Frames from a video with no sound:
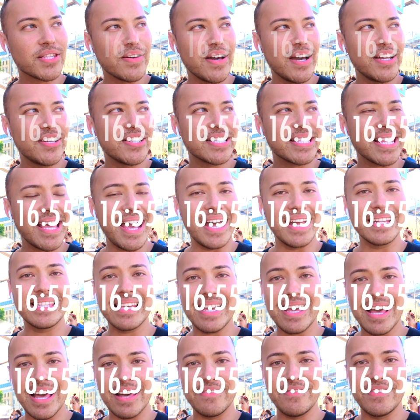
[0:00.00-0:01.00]
So I just had to
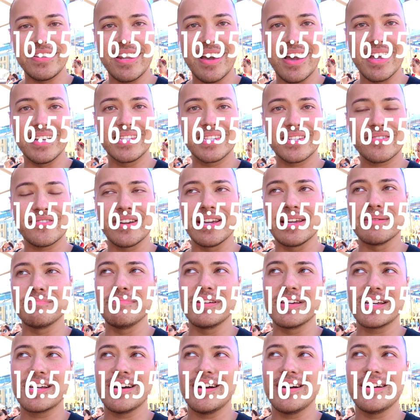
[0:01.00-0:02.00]
have an ice cream
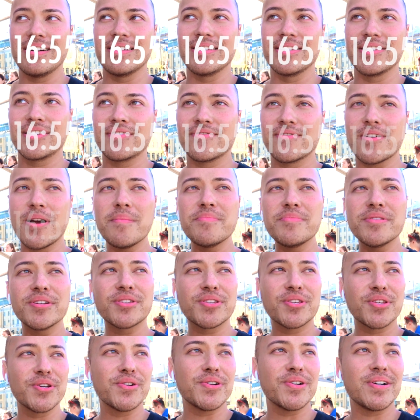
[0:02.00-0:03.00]
because from the
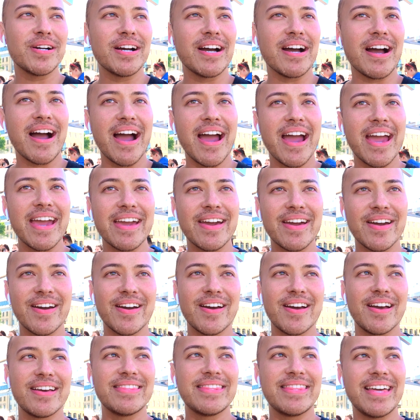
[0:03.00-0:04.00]
tour I
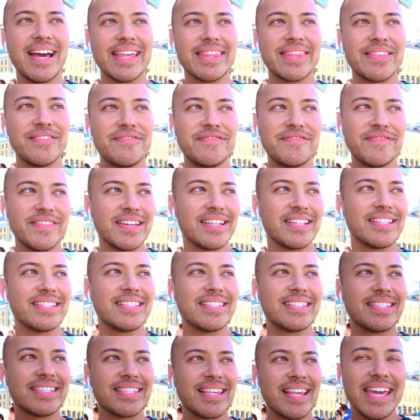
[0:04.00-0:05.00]
heard that the
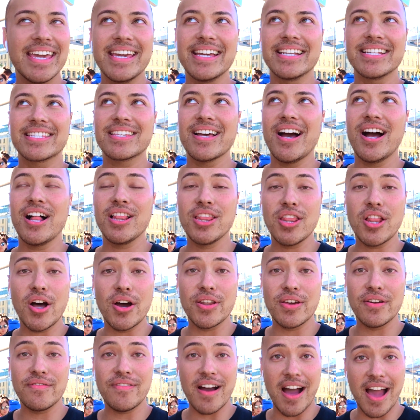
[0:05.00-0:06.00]
Finns eat a lot
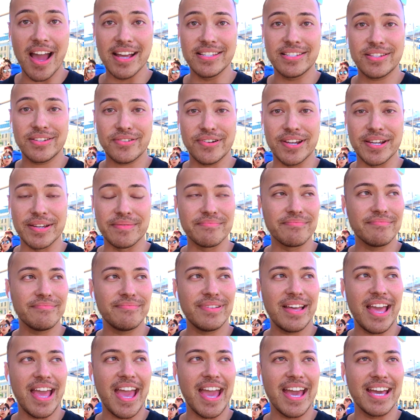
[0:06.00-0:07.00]
of ice cream,
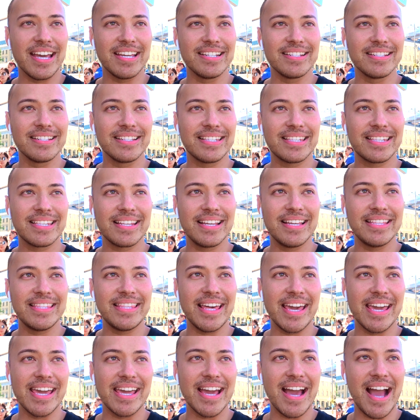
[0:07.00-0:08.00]
and
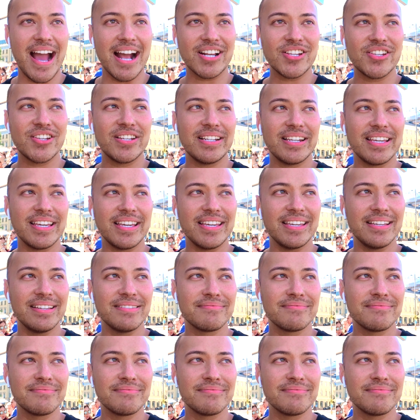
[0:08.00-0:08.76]
they actually,